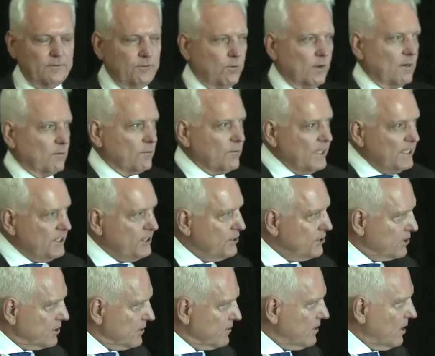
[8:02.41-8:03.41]
what we
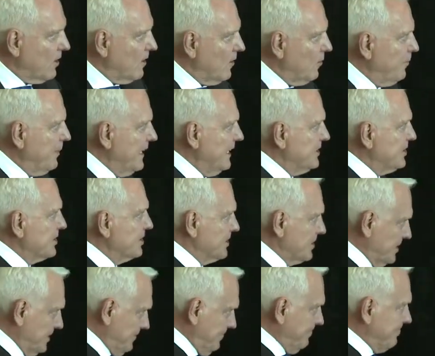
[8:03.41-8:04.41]
used to call
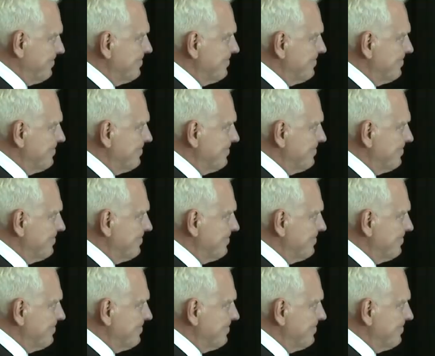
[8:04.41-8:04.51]
patients.